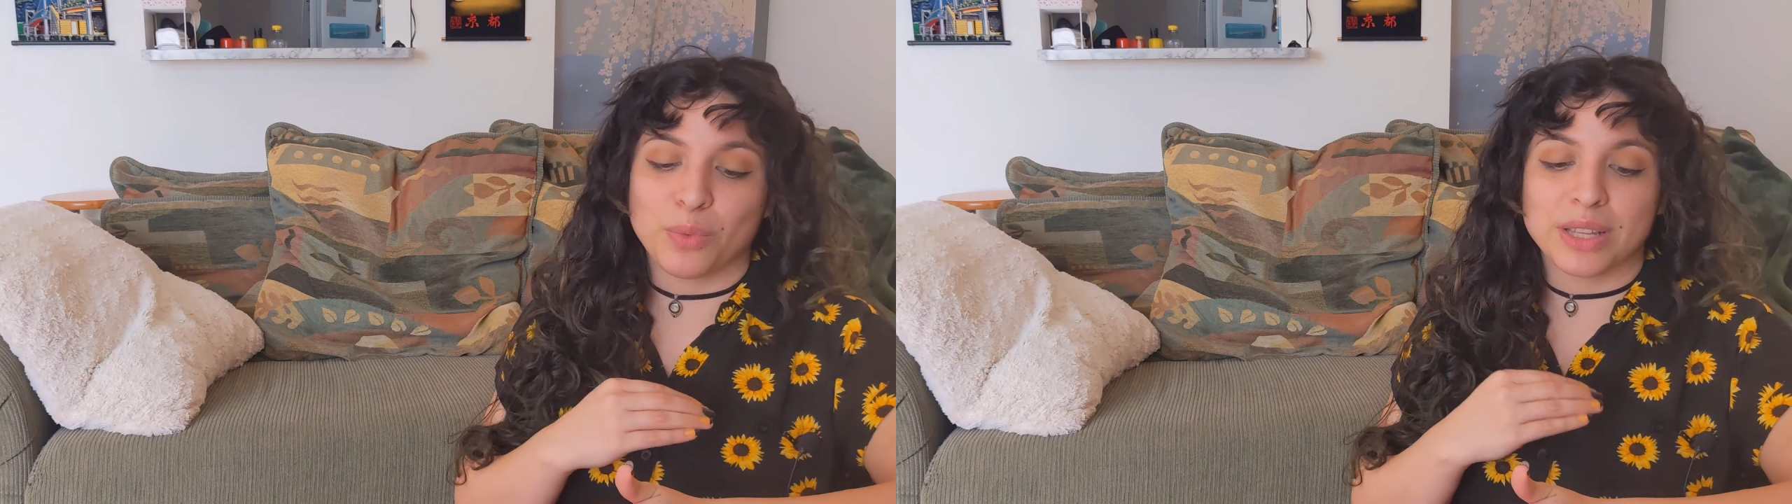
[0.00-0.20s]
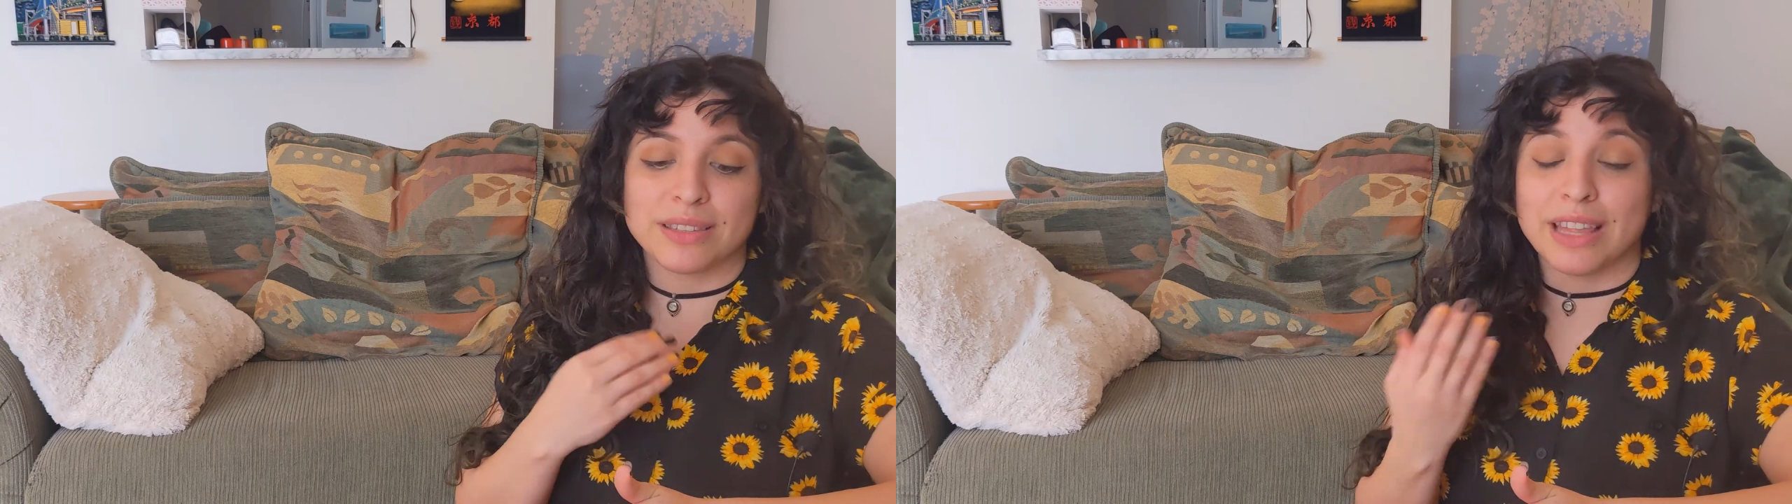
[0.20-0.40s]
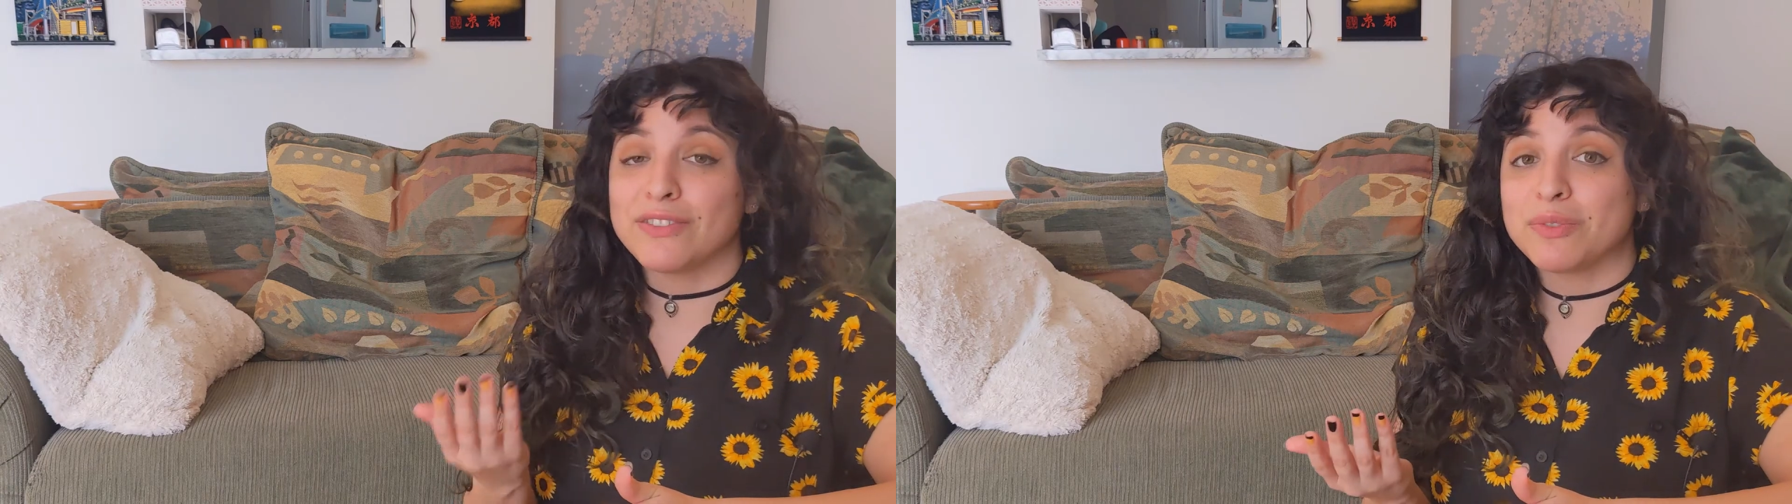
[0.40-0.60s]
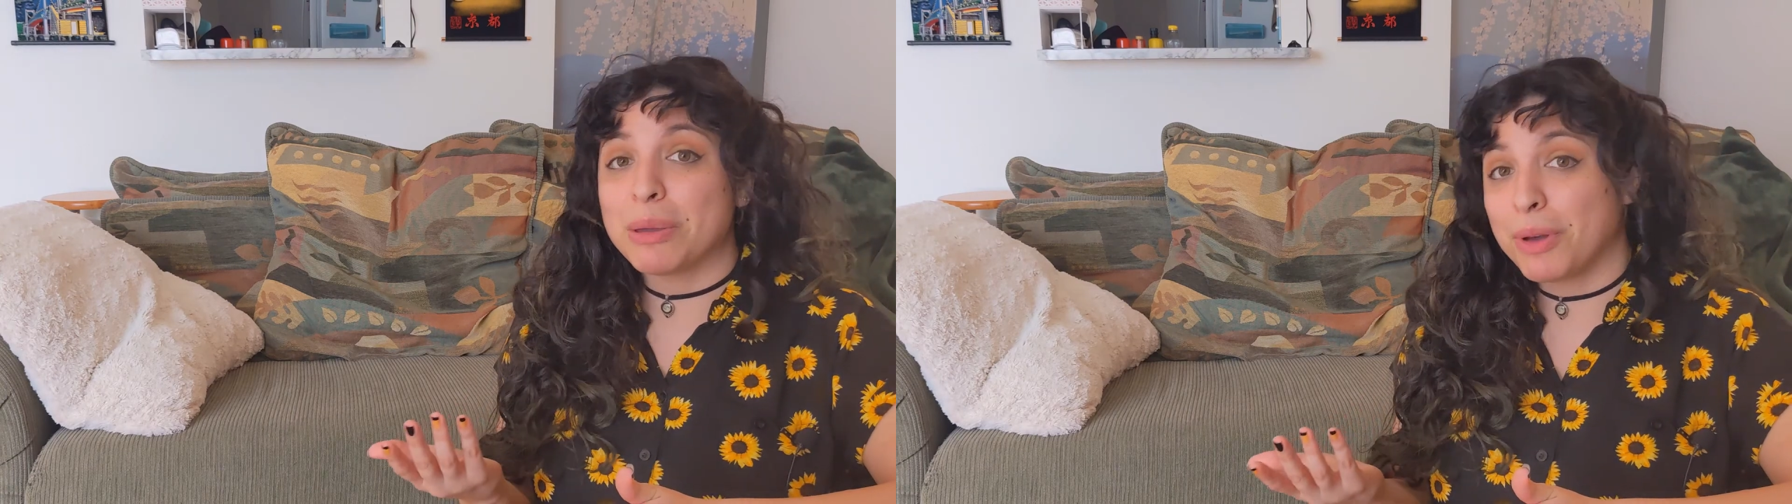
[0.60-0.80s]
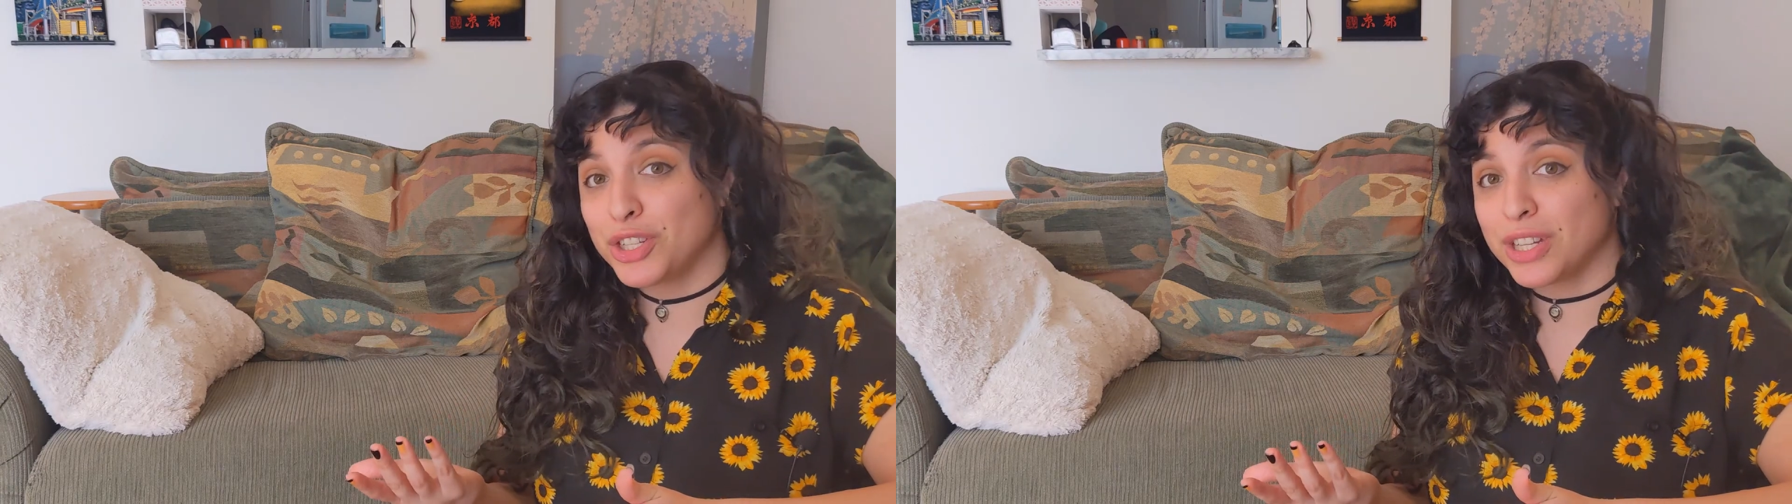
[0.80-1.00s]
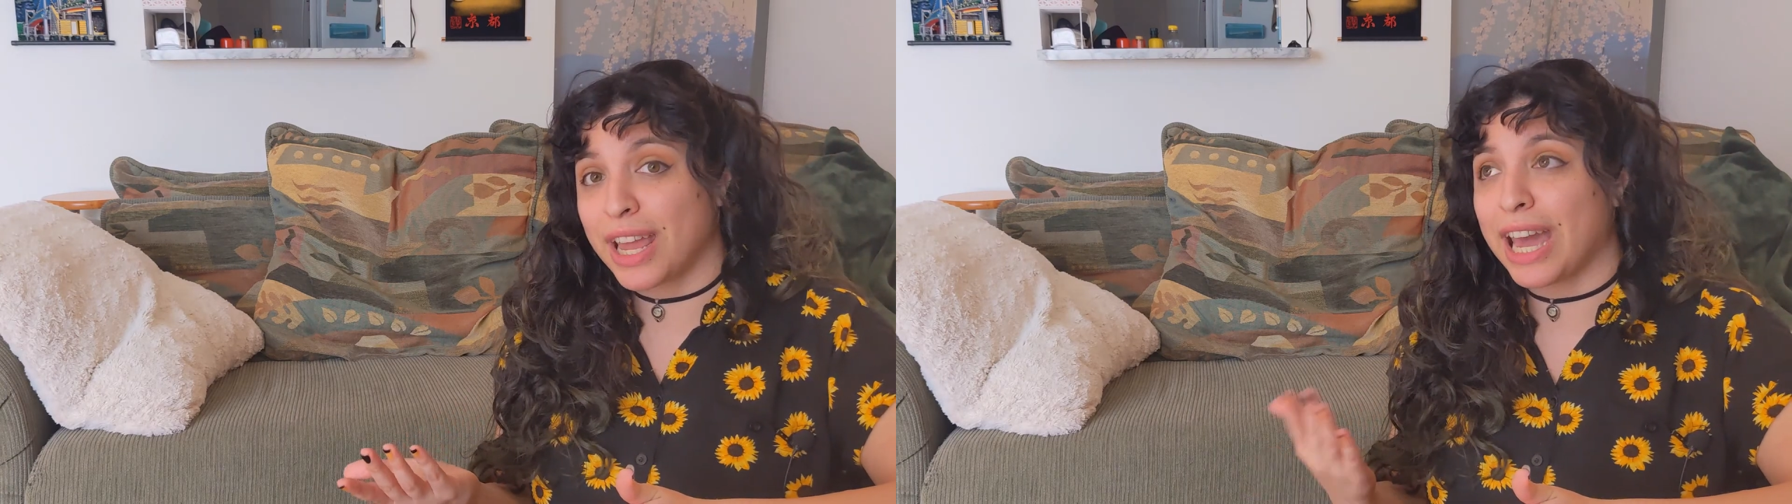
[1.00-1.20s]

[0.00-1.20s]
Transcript: what's left of my budget